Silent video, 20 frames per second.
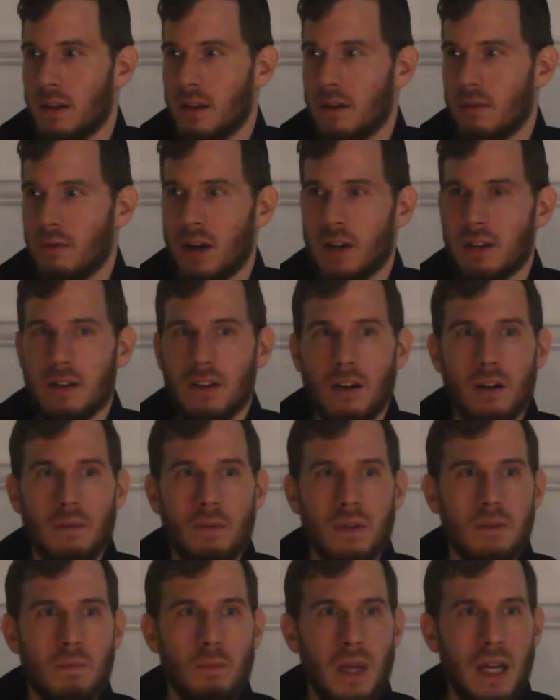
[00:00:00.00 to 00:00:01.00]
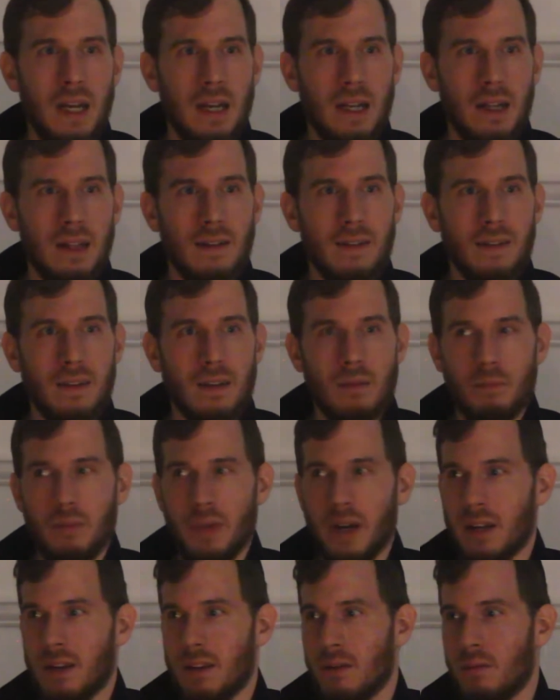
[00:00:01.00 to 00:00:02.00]
The words are almost meaningless
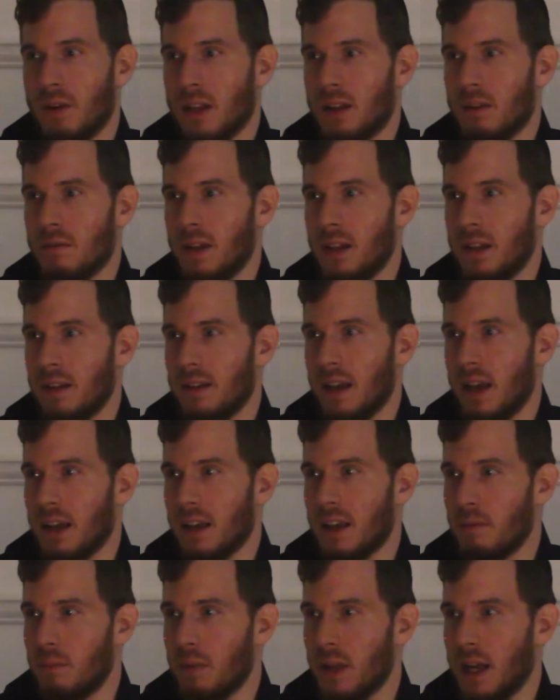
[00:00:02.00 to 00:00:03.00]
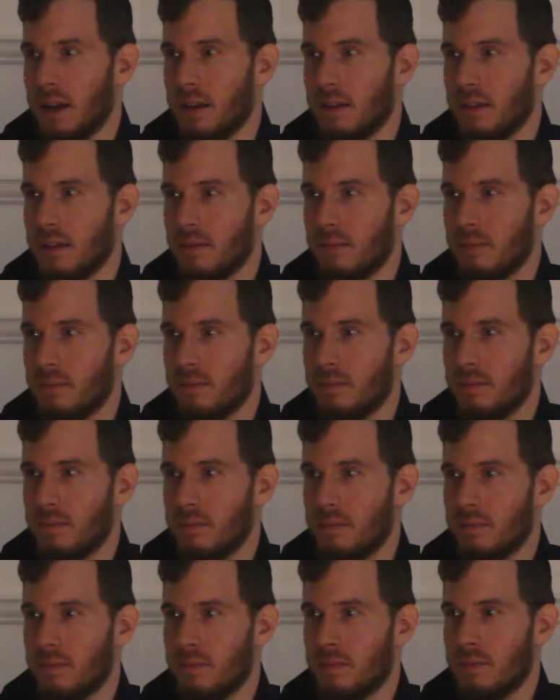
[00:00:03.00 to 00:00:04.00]
compared to what's really taking place.
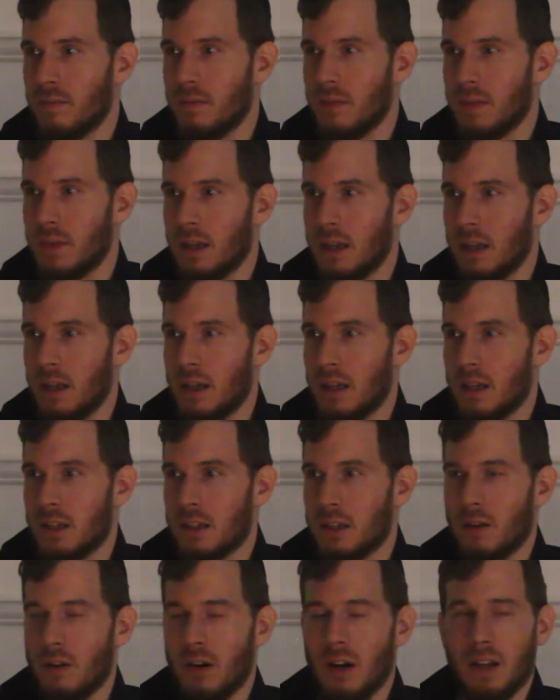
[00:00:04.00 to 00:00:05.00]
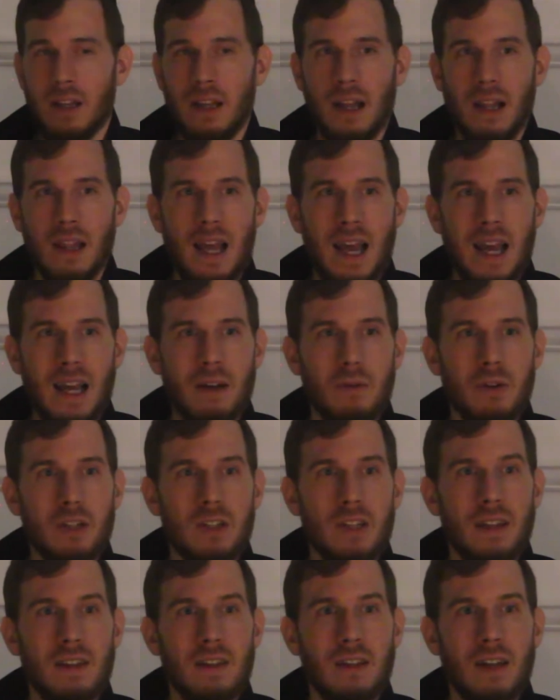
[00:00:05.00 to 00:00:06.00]
So only a
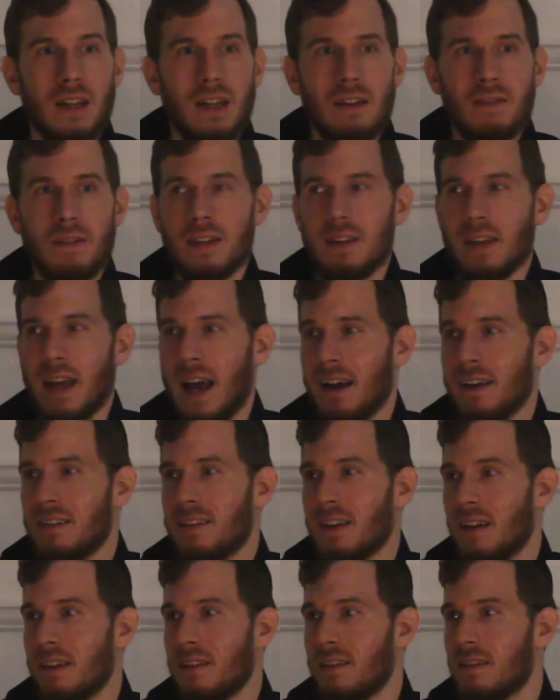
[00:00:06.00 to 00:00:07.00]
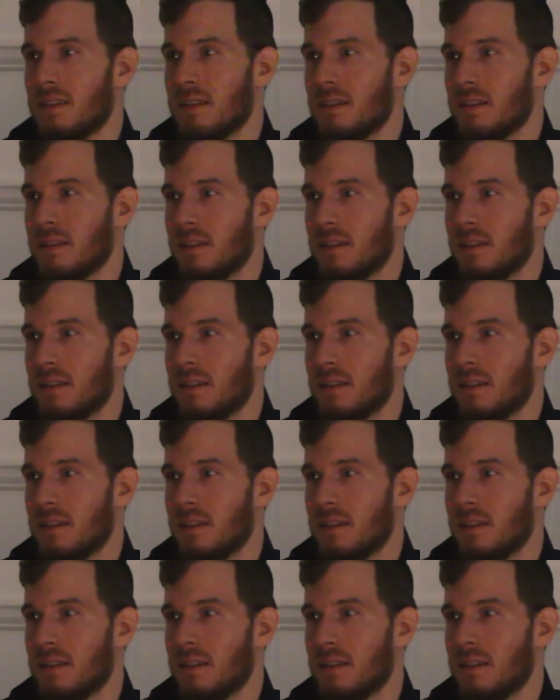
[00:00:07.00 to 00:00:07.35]
language that can give us access